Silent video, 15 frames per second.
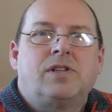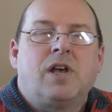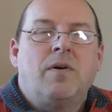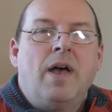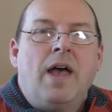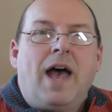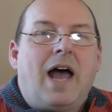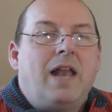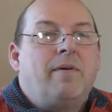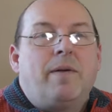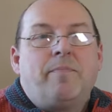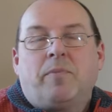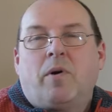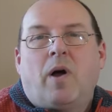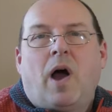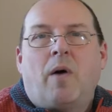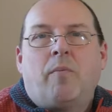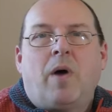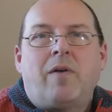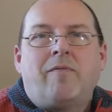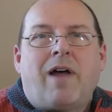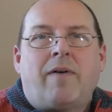So anyway, I
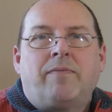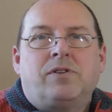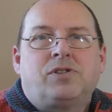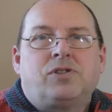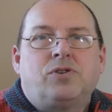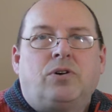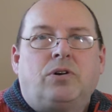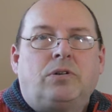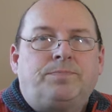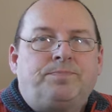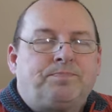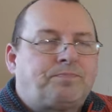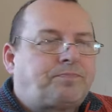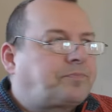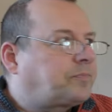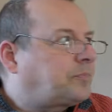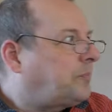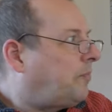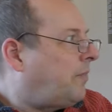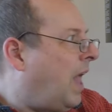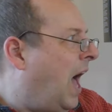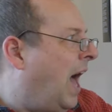went round the store,
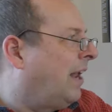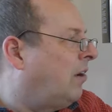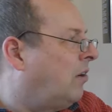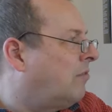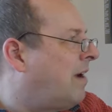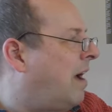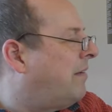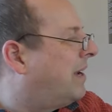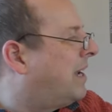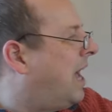had a look round.